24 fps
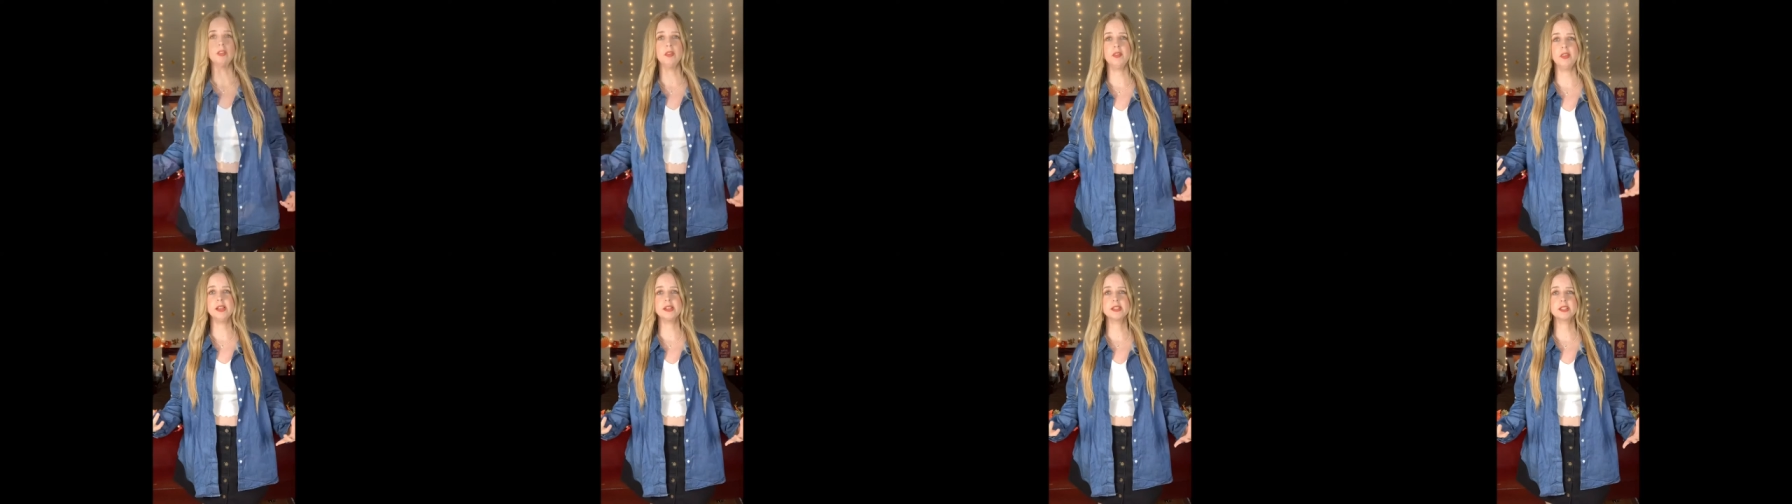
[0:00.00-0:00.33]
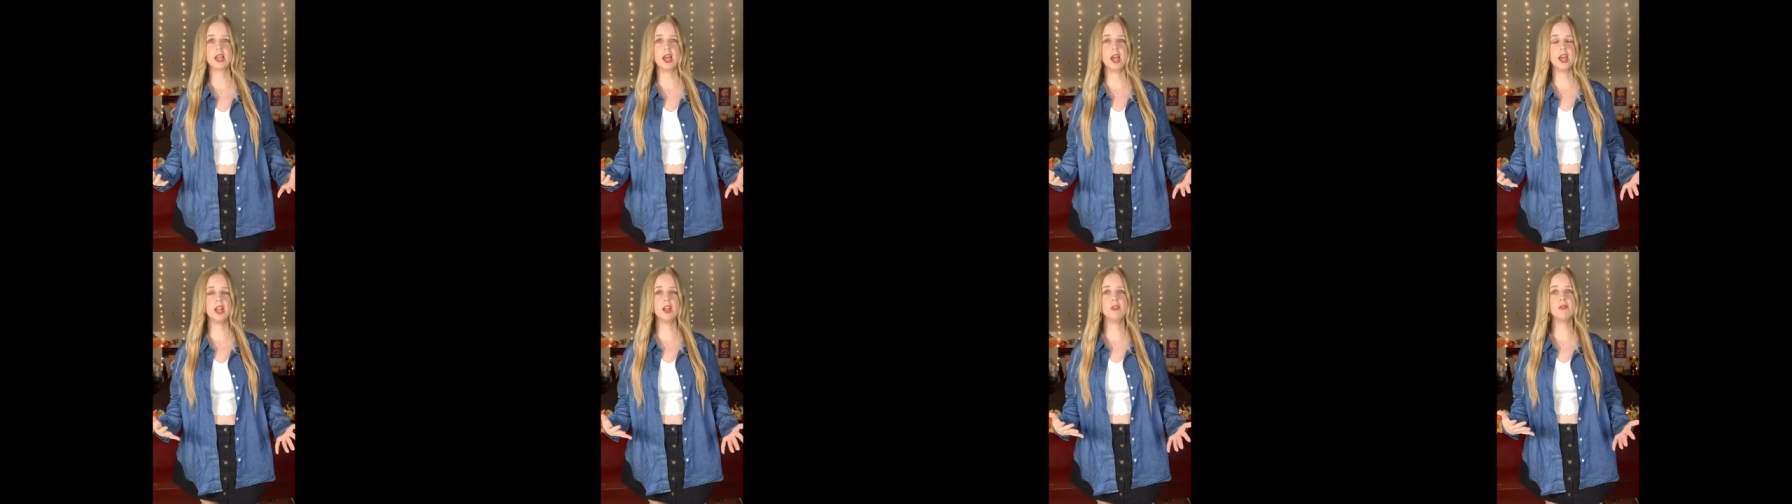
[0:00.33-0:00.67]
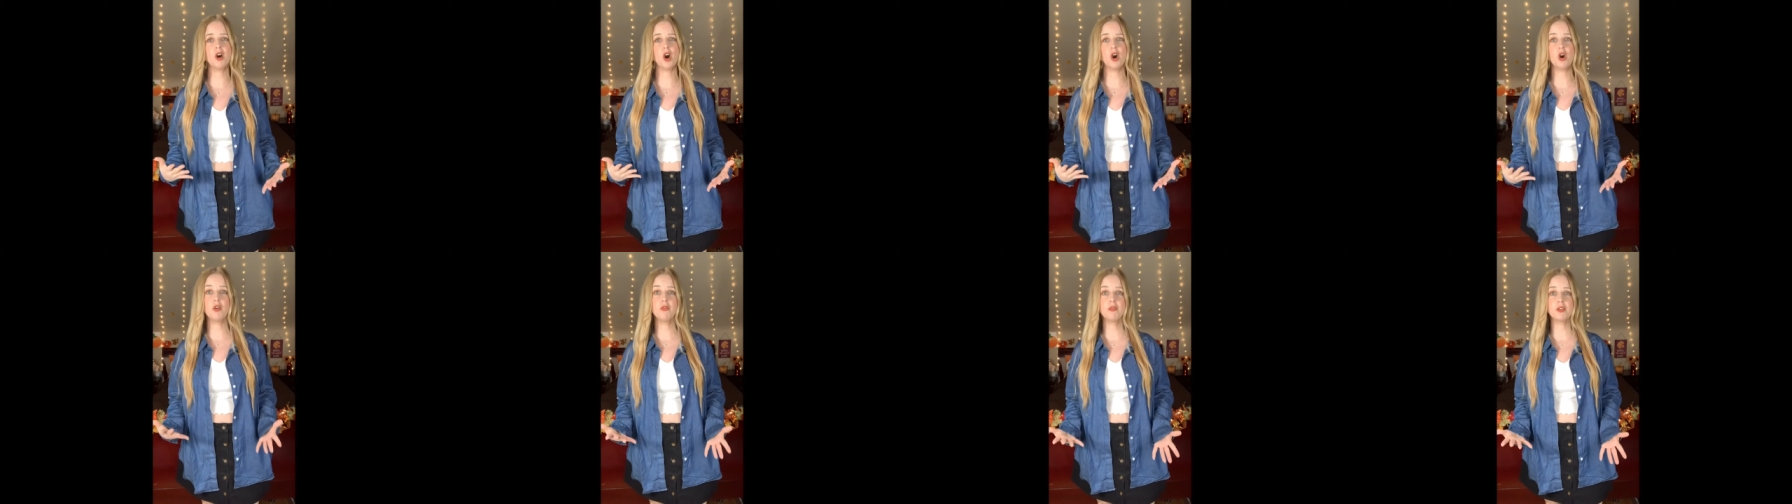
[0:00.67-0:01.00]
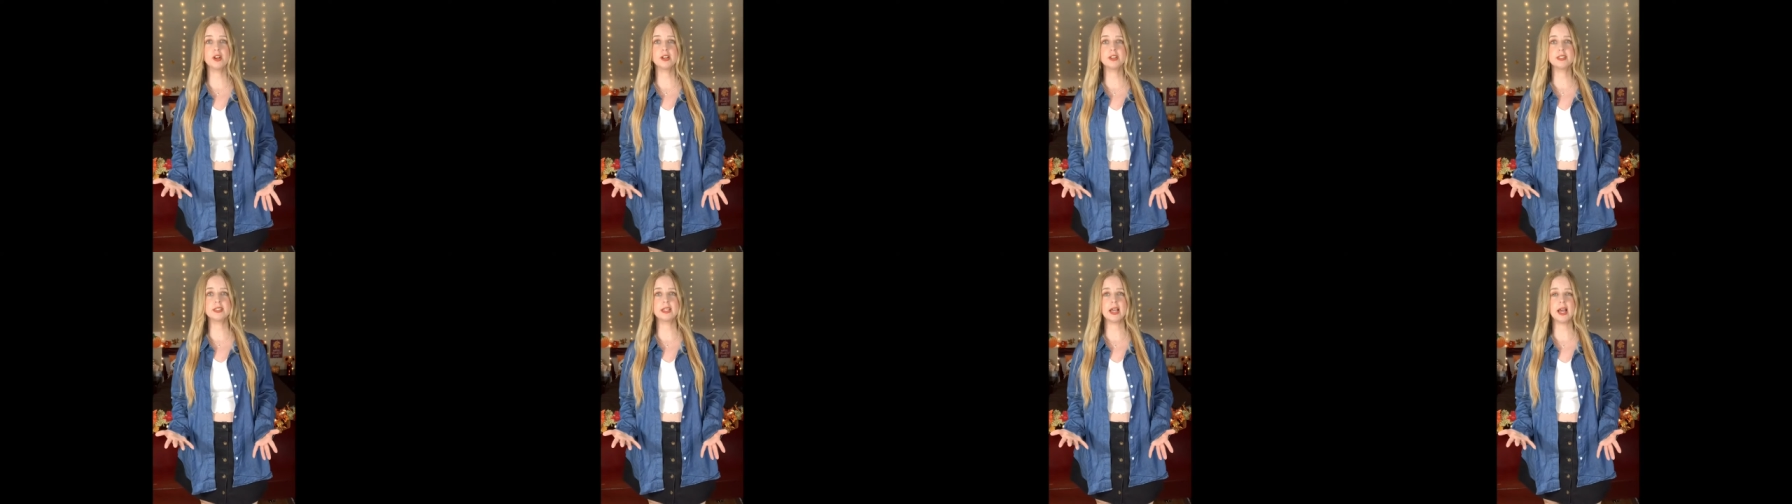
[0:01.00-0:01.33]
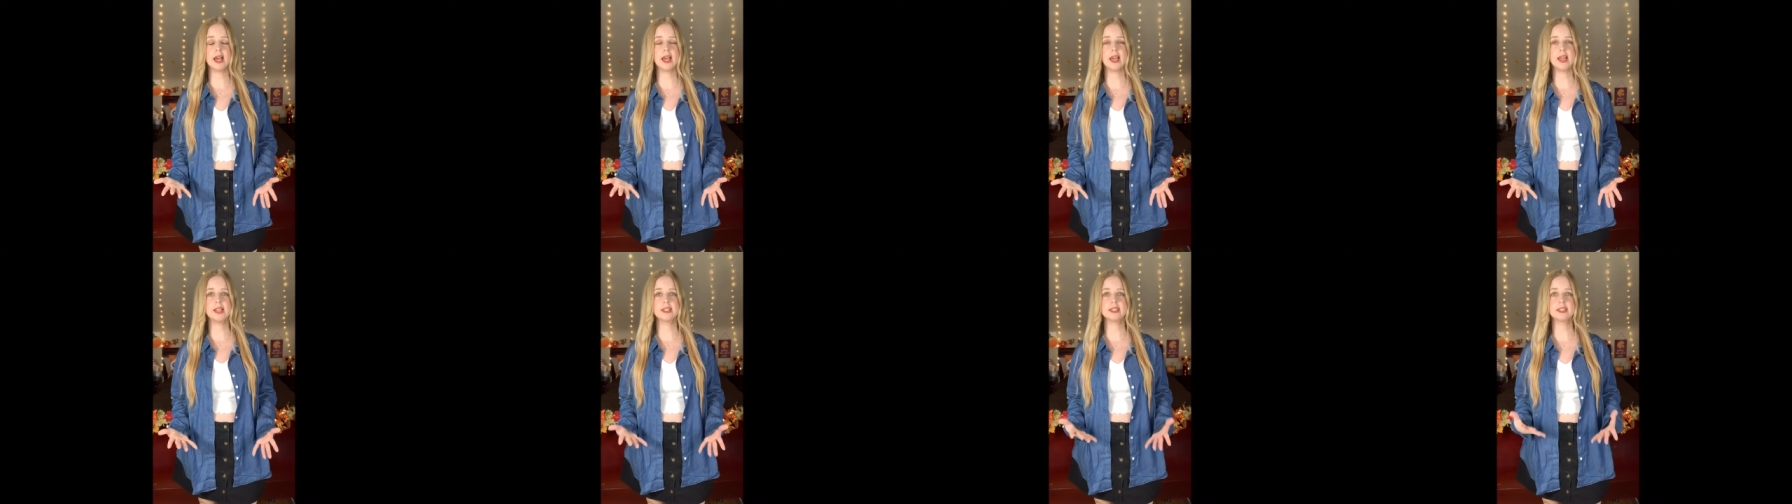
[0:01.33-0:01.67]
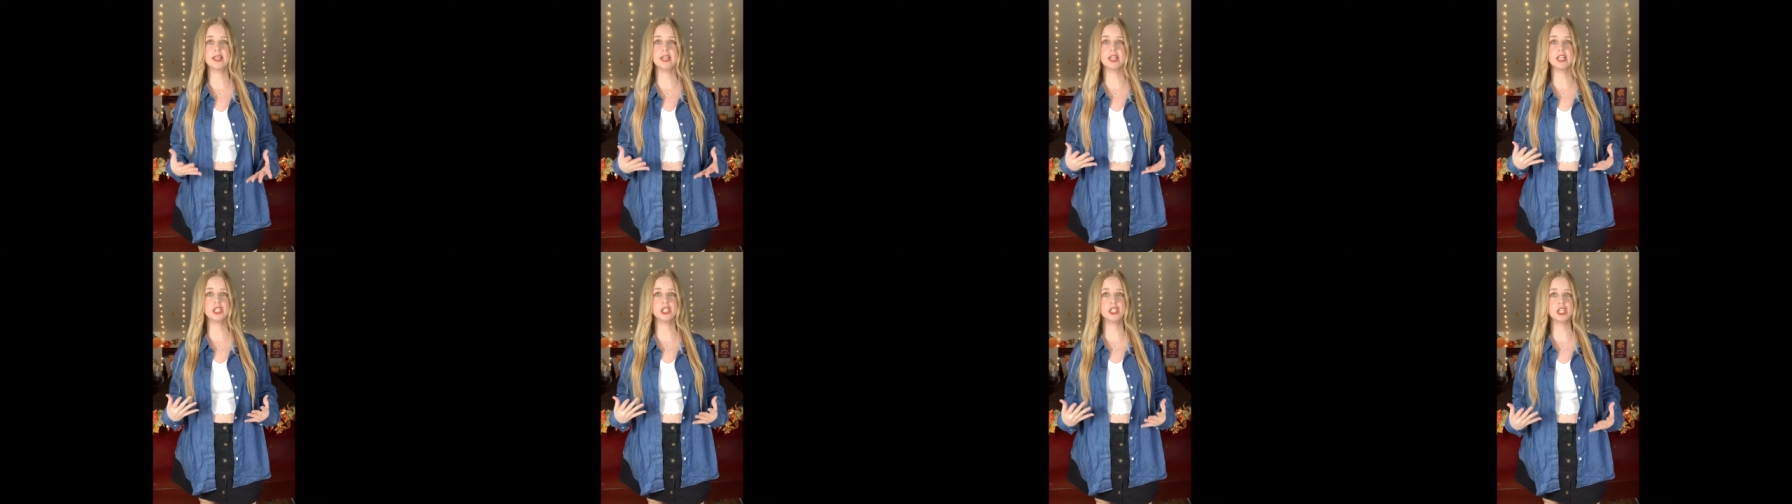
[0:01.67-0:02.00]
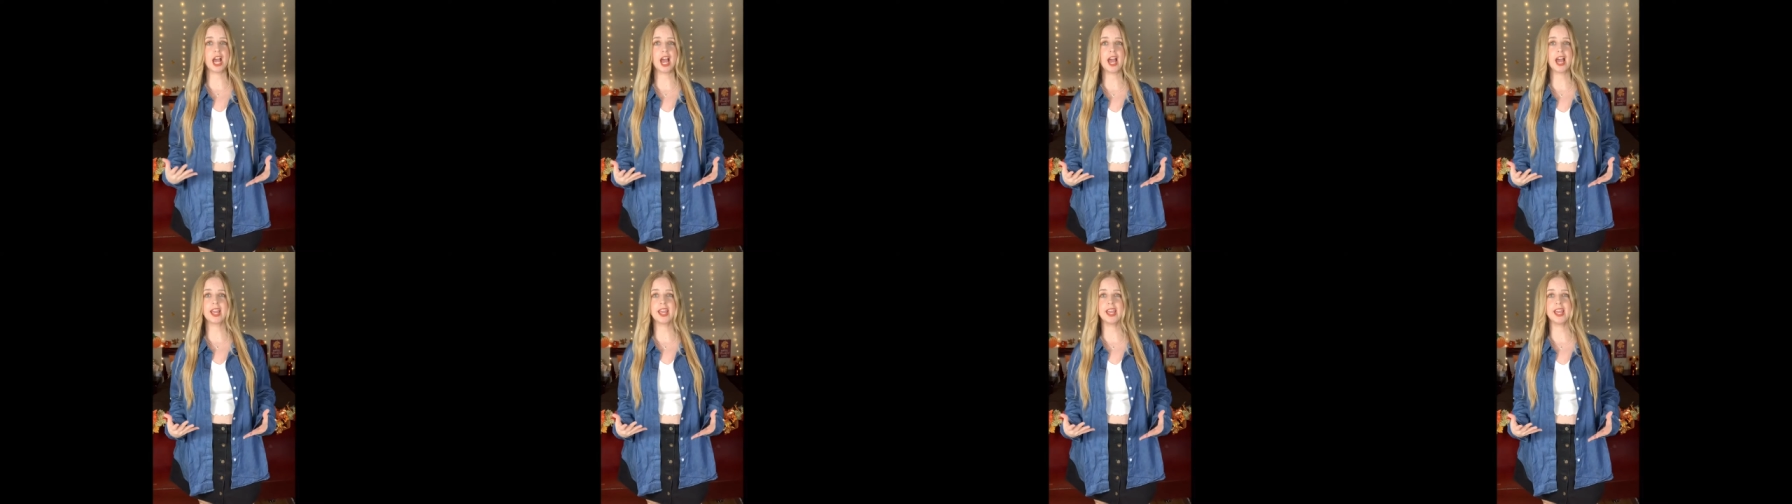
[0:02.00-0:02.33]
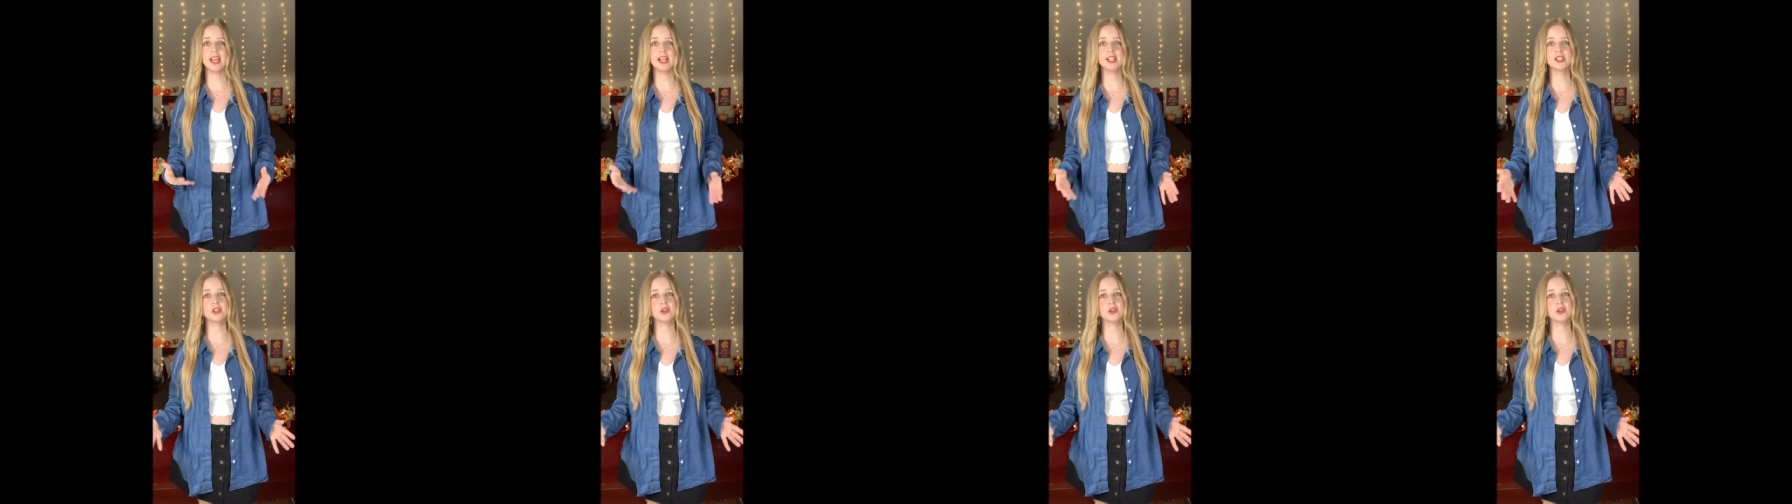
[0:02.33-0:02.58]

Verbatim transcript: These kind of oversized like jackets